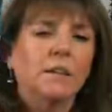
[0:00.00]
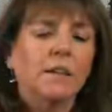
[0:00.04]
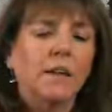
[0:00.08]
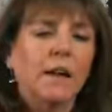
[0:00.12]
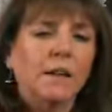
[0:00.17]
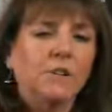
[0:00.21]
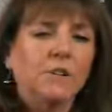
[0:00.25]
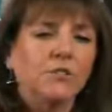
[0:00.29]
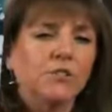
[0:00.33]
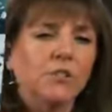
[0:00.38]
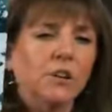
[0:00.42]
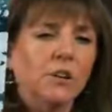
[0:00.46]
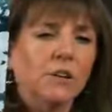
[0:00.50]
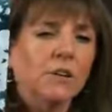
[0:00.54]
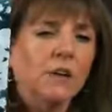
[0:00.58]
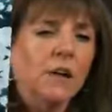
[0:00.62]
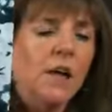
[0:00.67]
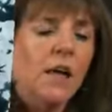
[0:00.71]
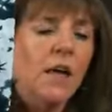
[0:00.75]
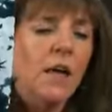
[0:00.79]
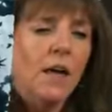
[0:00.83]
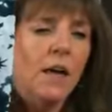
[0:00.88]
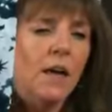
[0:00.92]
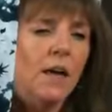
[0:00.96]
collection,
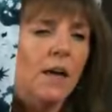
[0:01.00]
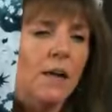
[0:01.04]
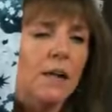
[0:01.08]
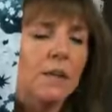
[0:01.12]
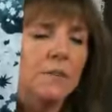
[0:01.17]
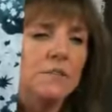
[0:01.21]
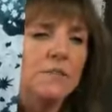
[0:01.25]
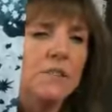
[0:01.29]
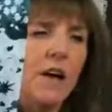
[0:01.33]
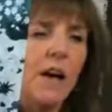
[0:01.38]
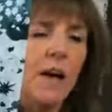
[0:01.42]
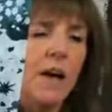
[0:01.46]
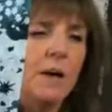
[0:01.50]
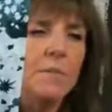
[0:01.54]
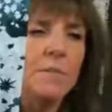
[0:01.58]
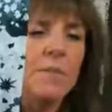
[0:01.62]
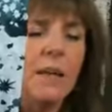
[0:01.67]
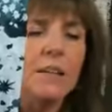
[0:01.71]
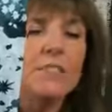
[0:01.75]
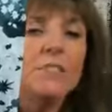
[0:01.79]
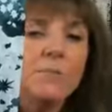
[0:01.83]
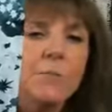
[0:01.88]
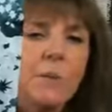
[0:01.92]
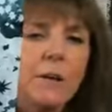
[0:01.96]
and
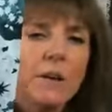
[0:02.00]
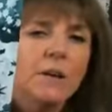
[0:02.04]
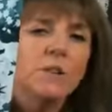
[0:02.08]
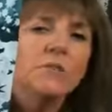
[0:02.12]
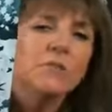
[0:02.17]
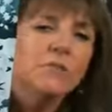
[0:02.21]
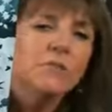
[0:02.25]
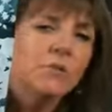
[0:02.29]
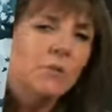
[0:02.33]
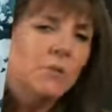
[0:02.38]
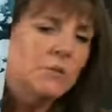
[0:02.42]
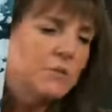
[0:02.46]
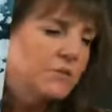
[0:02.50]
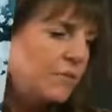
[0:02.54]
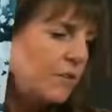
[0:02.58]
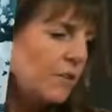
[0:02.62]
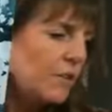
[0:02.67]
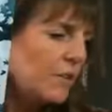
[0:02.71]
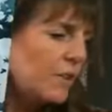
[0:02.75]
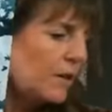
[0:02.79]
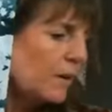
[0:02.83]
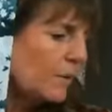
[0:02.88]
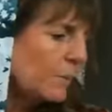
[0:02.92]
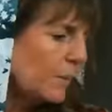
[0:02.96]
that's been in stores for
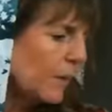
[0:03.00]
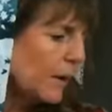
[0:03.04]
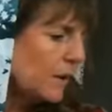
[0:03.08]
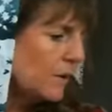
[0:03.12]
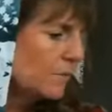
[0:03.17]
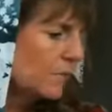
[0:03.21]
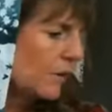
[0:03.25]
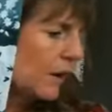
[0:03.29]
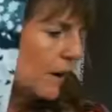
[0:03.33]
a little bit